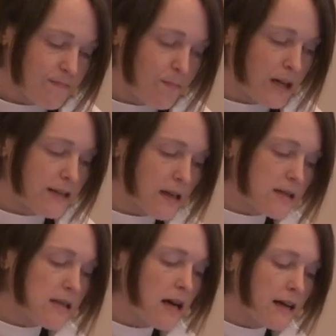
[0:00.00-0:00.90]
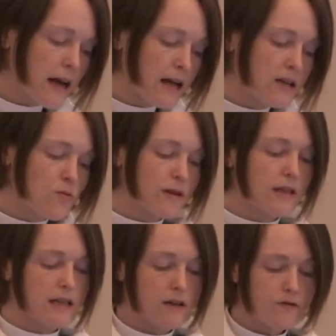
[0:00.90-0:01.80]
but it does not end with the
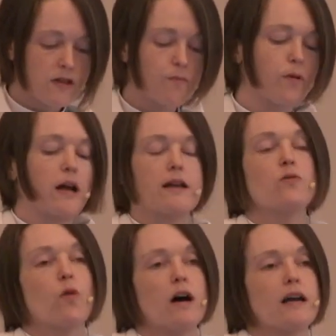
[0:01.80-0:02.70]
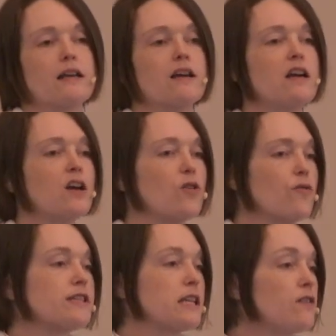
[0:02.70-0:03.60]
gifts of bread and wine
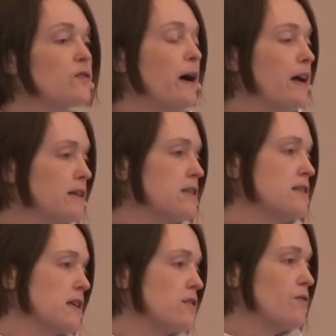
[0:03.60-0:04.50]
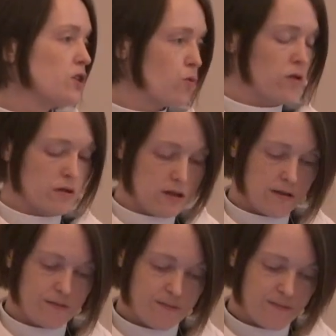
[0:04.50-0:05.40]
received by us as individuals.
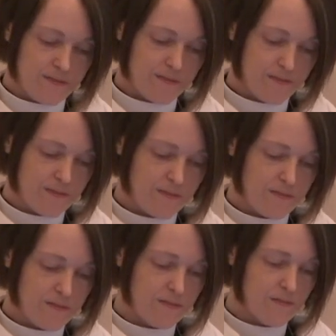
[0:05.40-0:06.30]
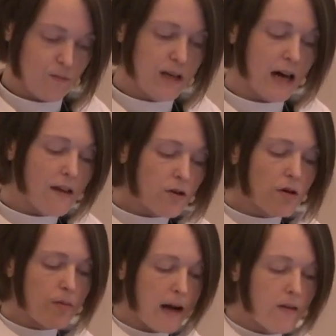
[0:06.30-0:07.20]
We gather
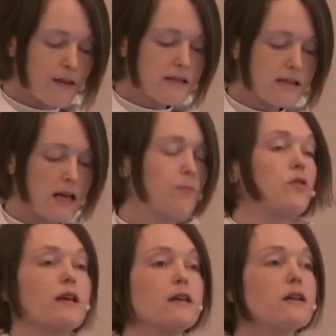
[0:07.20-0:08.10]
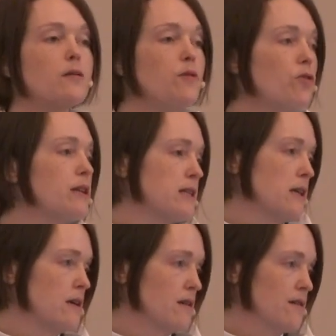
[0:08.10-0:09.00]
around this table in
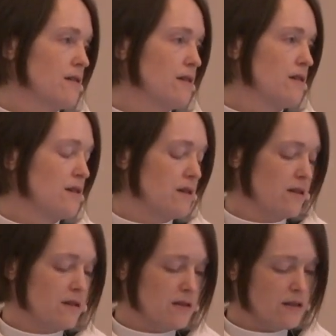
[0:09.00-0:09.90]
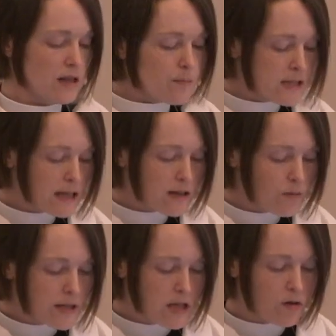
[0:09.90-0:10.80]
community, glimpsing the
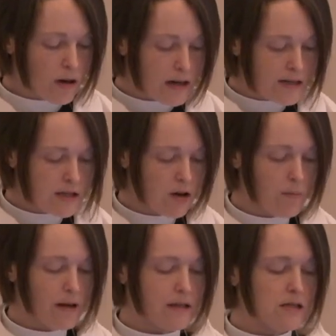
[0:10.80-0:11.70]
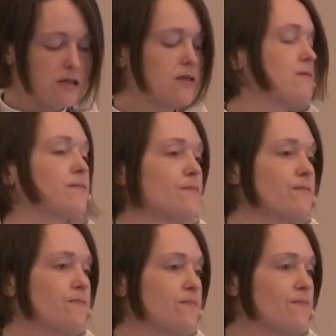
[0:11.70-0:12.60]
risen Christ in our midst,
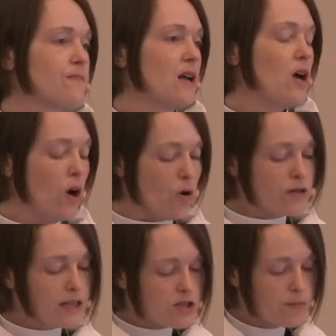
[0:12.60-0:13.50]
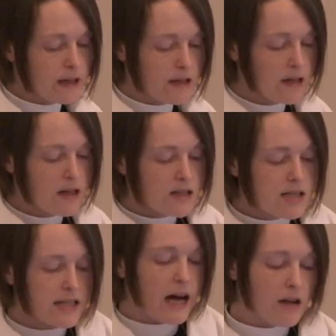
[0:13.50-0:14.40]
only to be
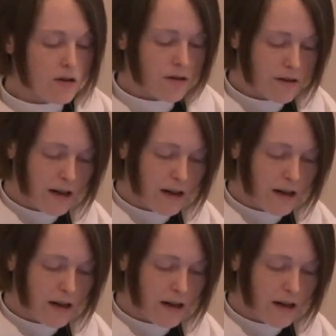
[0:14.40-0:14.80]
scattered